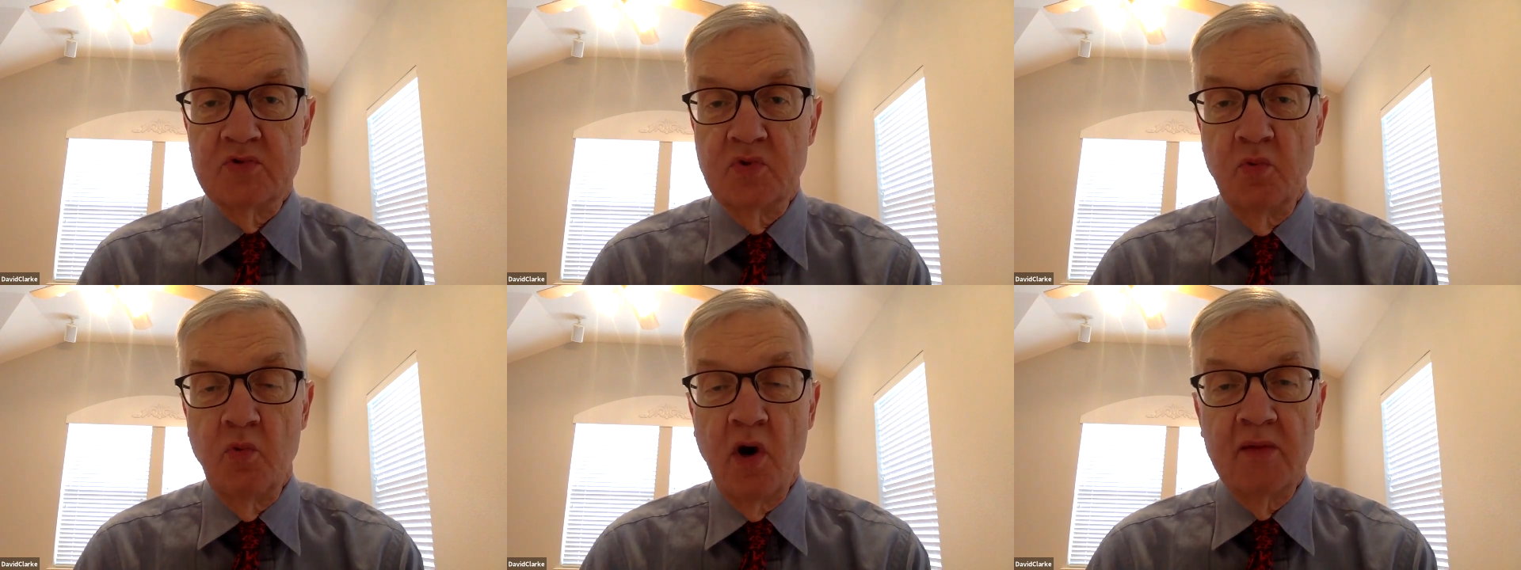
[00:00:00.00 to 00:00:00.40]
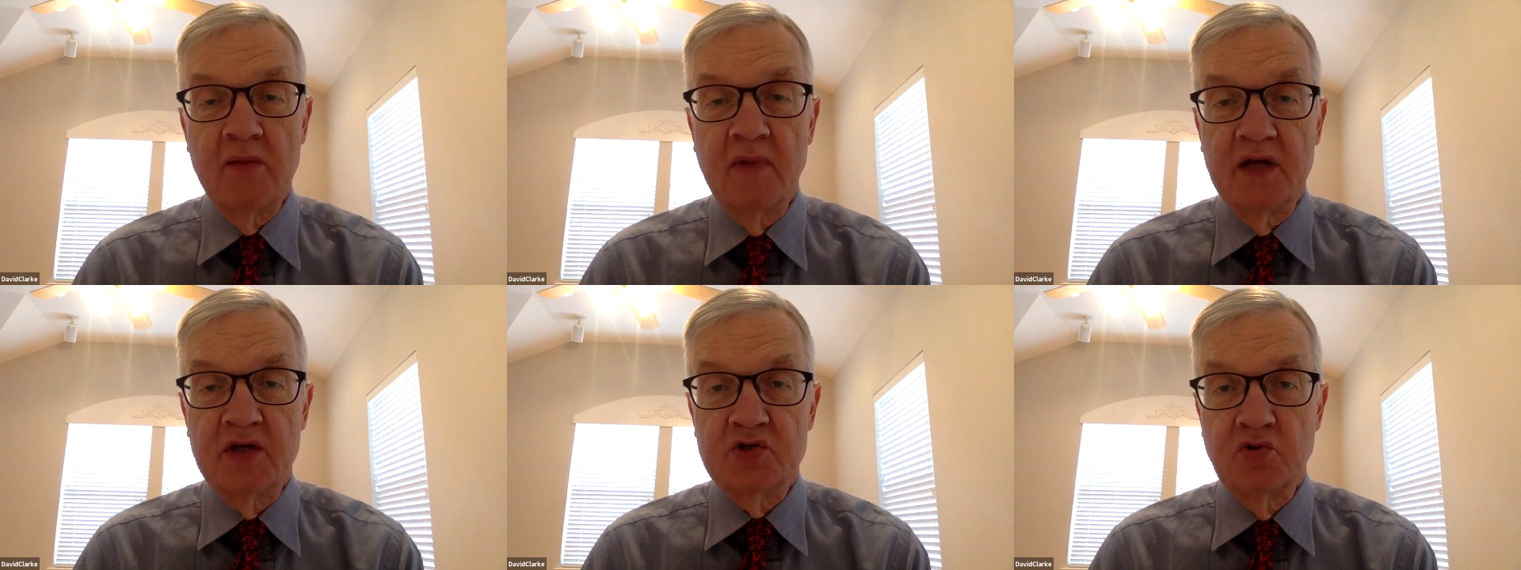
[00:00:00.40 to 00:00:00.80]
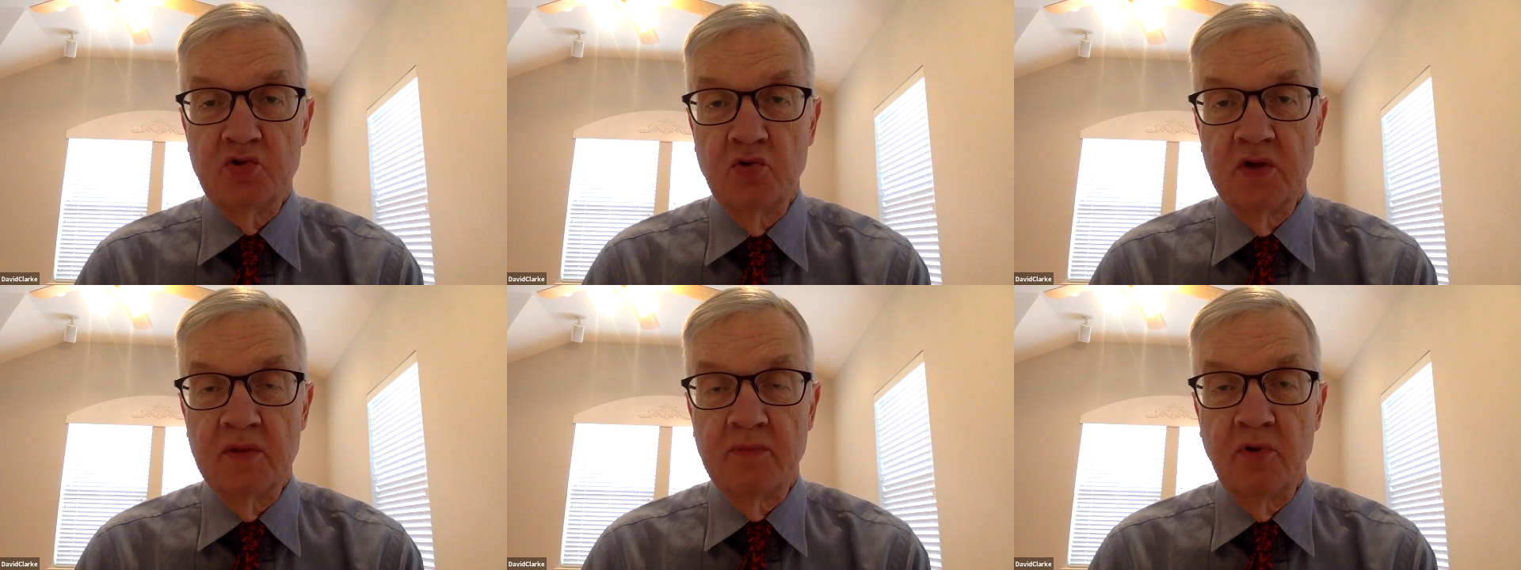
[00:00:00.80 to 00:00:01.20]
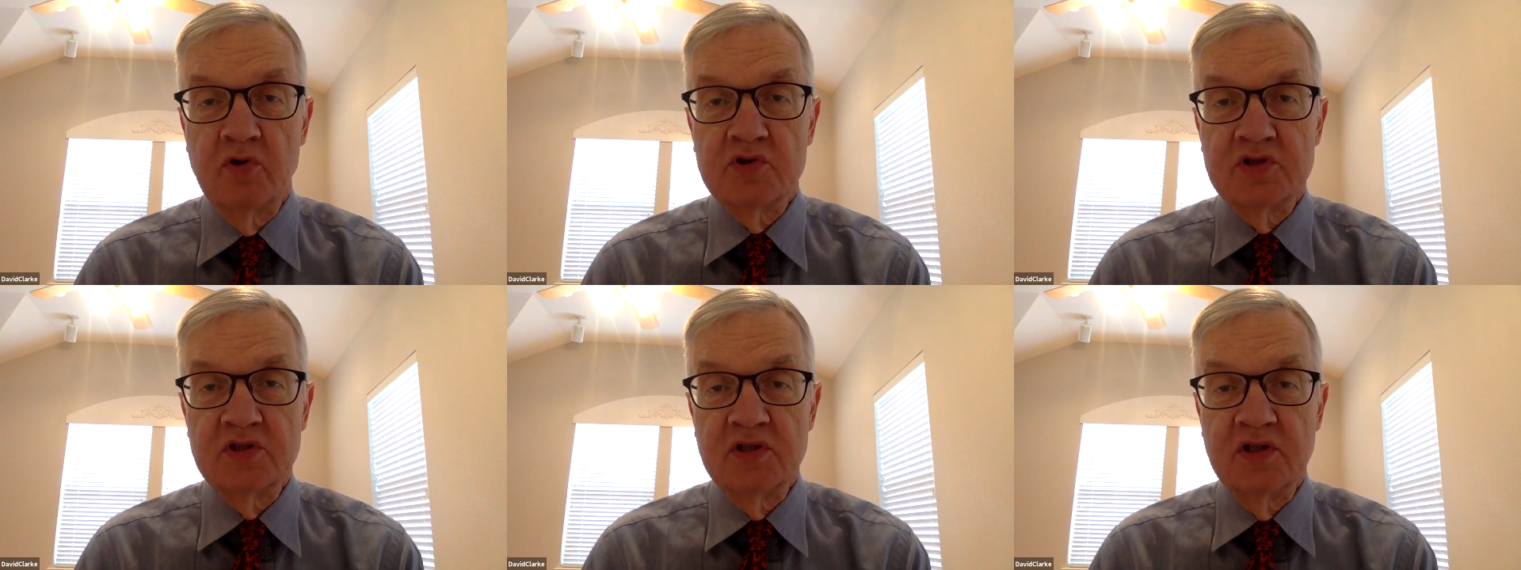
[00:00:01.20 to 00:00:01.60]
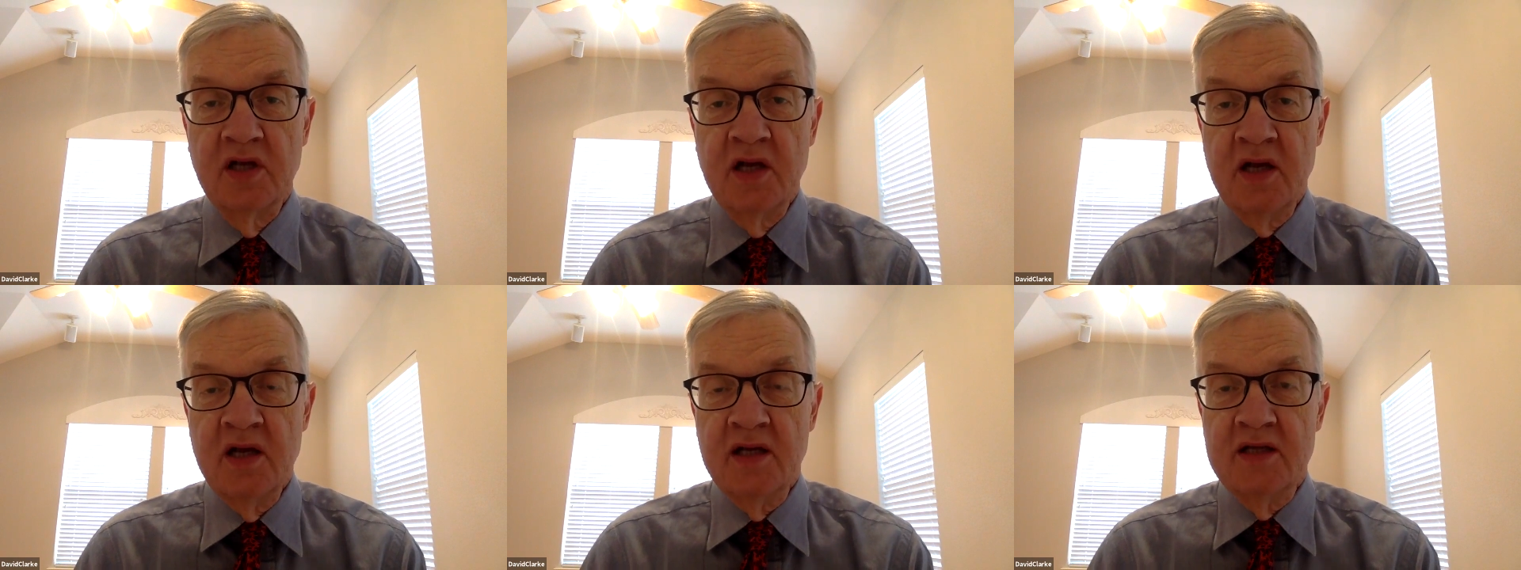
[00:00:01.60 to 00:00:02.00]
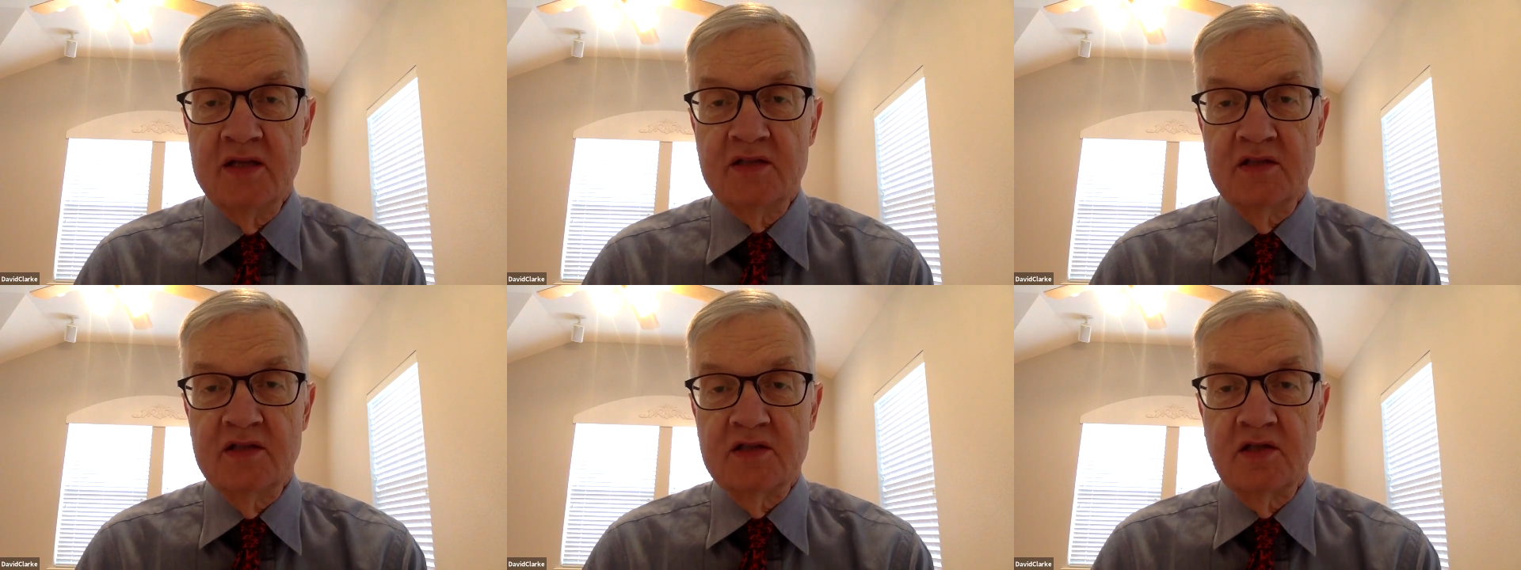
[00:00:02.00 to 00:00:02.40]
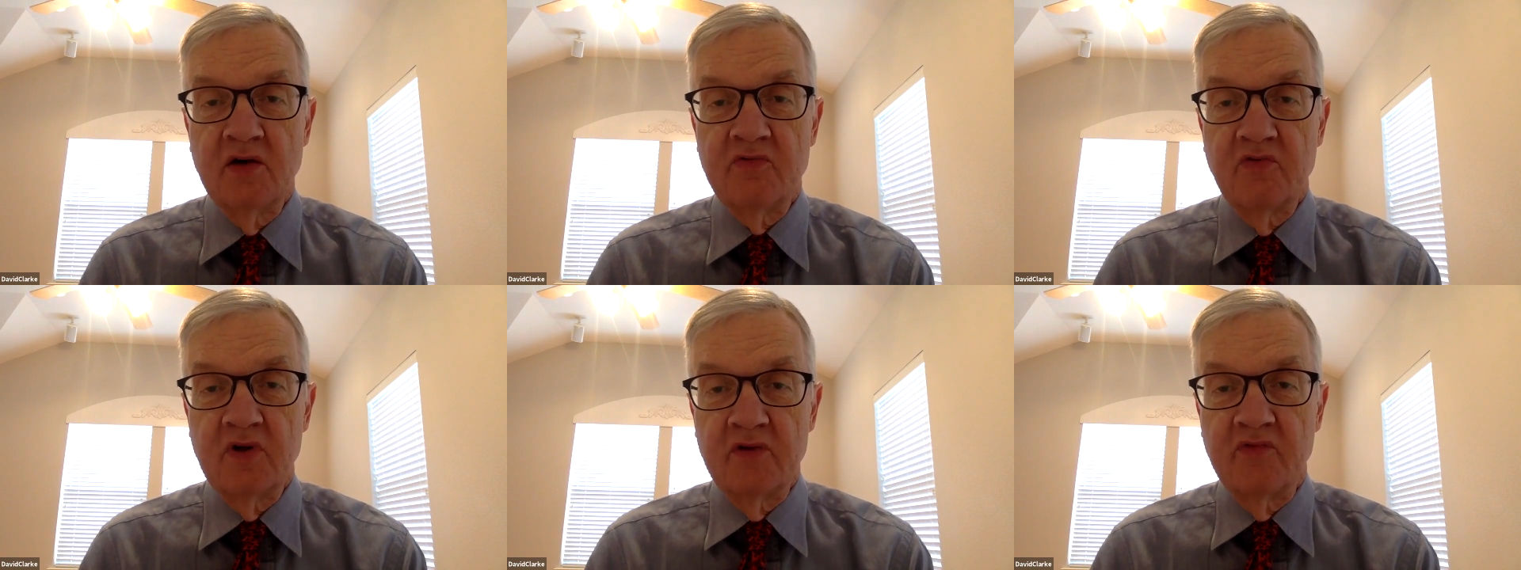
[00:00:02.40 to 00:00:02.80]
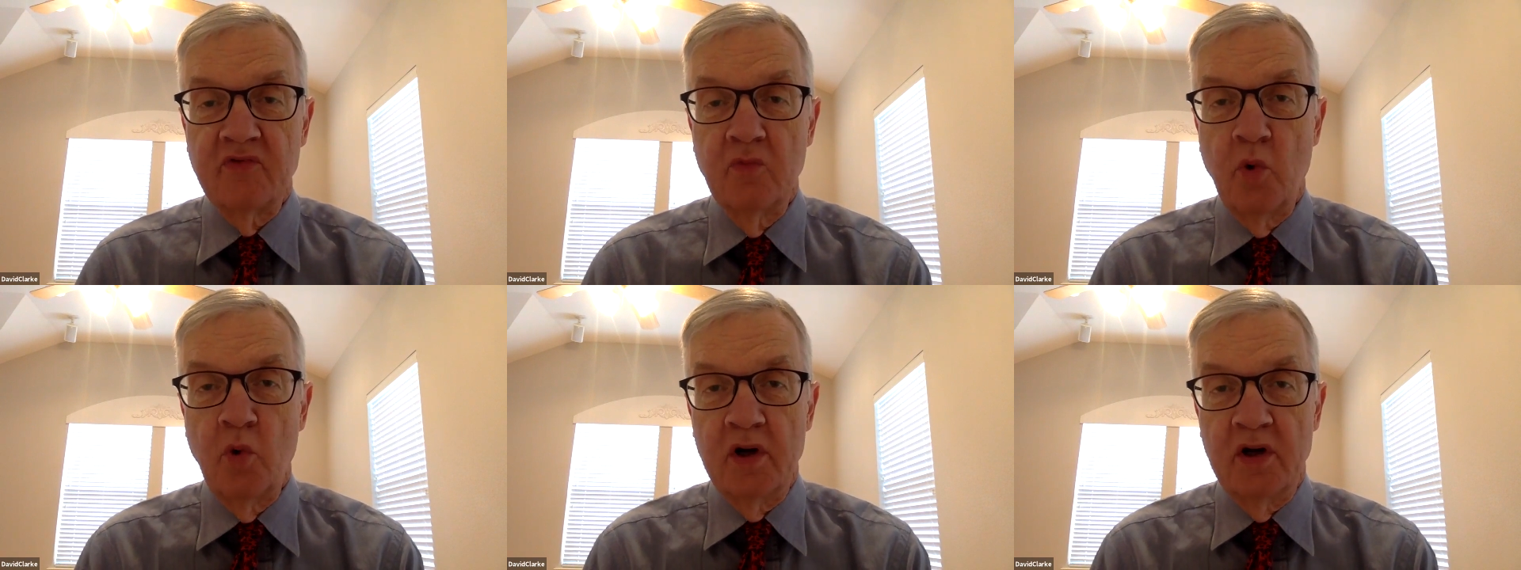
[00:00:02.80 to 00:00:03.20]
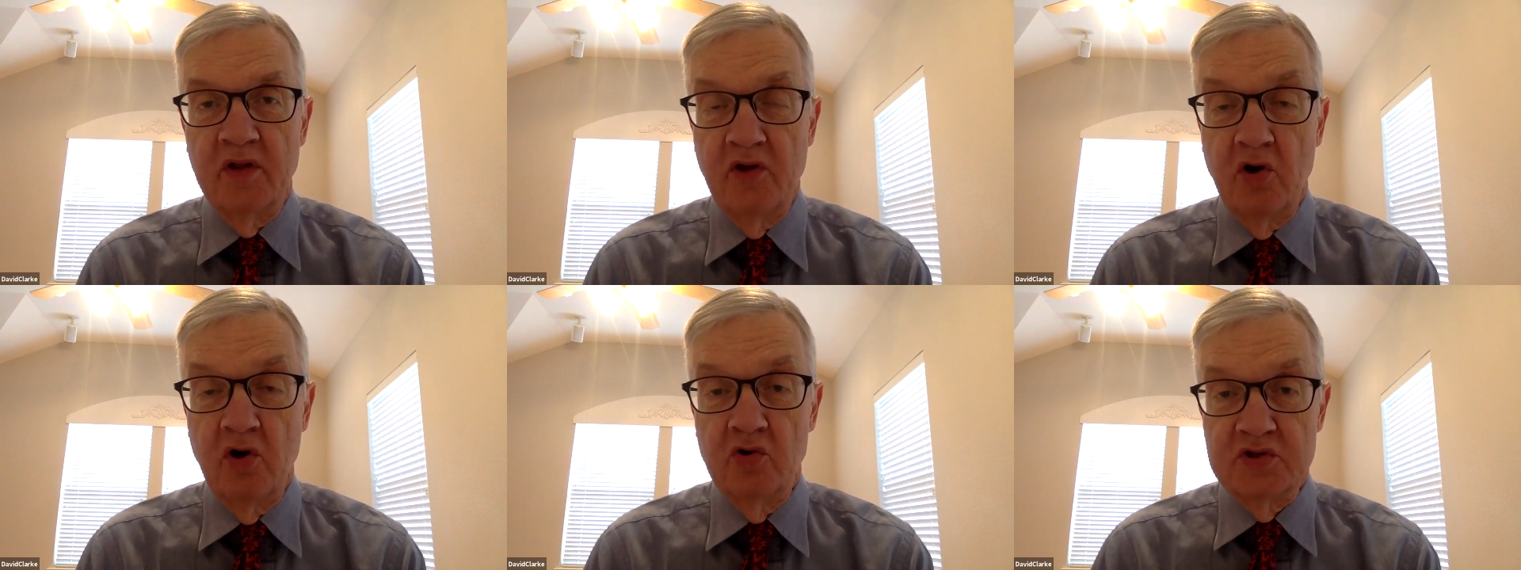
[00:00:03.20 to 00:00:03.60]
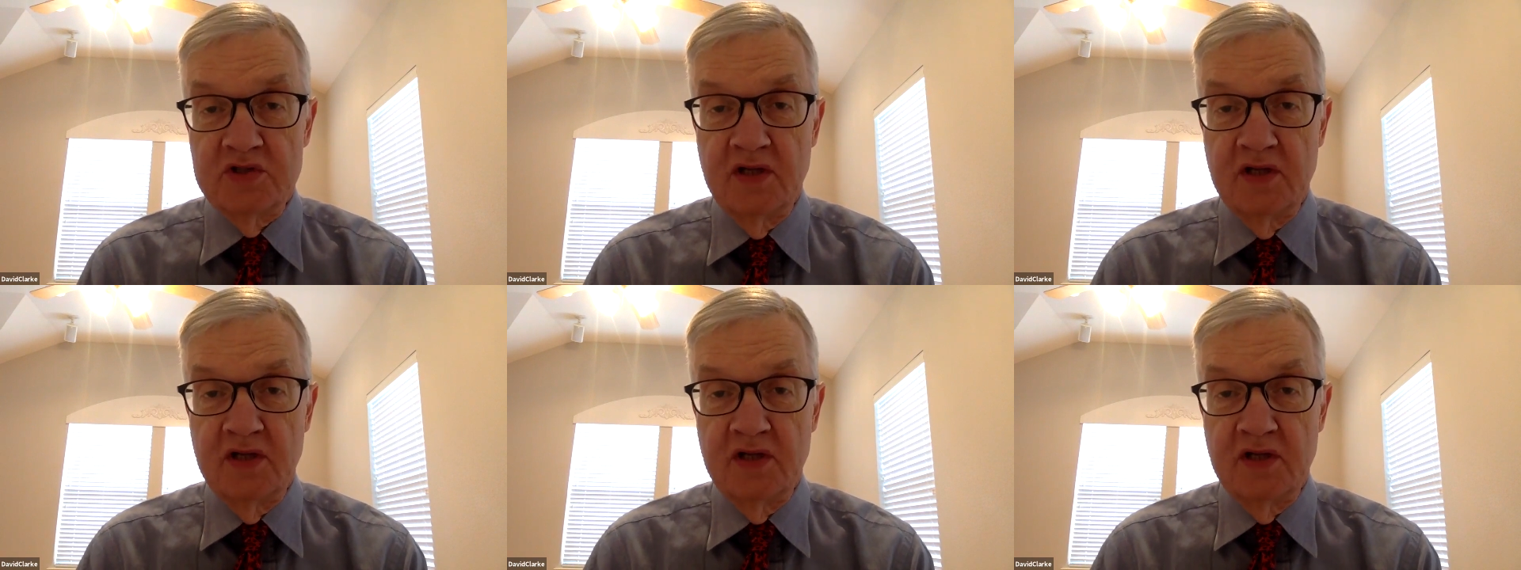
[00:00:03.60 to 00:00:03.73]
We want to make sure the person isn't suffering from one of those.